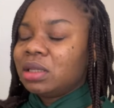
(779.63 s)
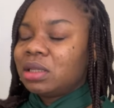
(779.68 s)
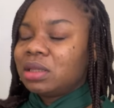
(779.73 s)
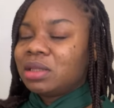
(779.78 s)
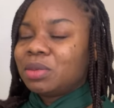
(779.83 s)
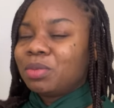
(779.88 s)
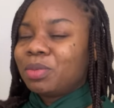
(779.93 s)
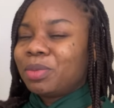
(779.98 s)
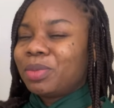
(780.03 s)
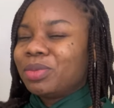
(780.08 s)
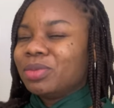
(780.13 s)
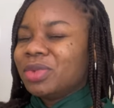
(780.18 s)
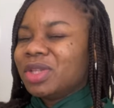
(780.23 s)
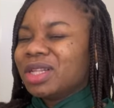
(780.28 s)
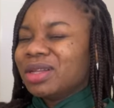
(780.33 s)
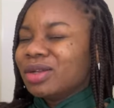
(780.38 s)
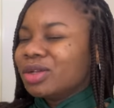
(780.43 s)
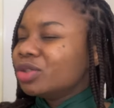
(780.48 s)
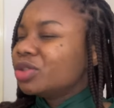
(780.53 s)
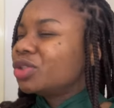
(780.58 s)
the, the
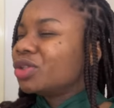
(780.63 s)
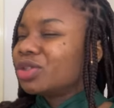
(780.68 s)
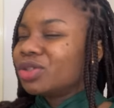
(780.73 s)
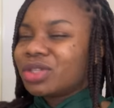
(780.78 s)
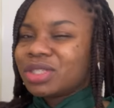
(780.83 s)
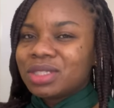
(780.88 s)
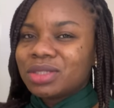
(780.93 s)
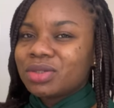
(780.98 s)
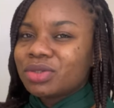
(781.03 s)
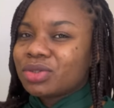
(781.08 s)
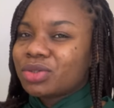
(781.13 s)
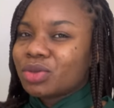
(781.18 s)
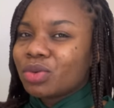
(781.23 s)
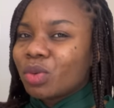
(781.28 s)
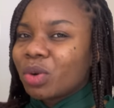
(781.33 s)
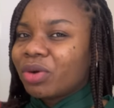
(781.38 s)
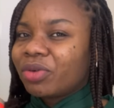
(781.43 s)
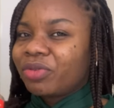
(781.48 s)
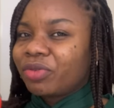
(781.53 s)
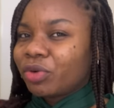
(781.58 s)
lotion doesn't do so
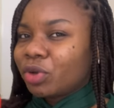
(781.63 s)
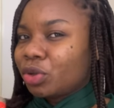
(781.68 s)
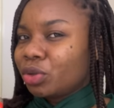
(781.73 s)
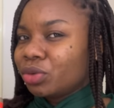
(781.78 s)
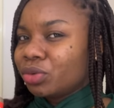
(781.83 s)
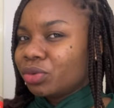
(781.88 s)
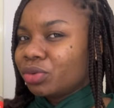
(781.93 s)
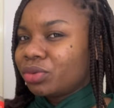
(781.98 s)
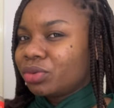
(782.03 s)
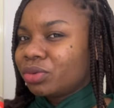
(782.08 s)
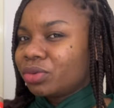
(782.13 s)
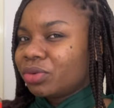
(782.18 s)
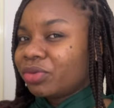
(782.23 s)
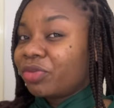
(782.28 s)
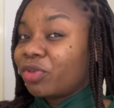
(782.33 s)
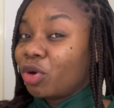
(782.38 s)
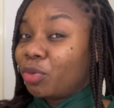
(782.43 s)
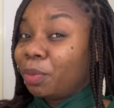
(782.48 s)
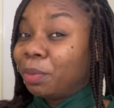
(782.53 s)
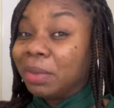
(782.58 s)
well for you.
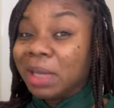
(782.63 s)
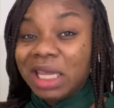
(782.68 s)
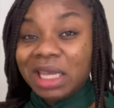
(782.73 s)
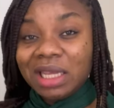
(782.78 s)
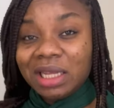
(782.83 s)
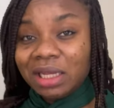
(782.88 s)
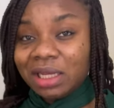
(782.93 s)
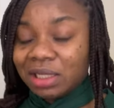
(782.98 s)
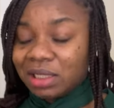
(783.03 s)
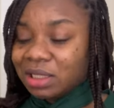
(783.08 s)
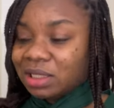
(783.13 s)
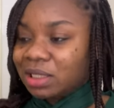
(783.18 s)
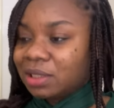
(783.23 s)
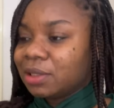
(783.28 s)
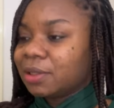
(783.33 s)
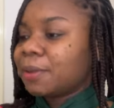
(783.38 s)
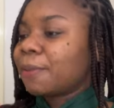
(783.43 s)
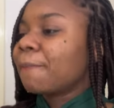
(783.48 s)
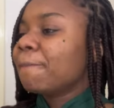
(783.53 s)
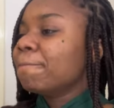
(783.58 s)
For me, it
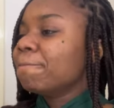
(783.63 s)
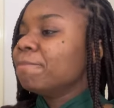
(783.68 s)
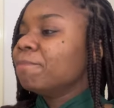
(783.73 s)
didn't.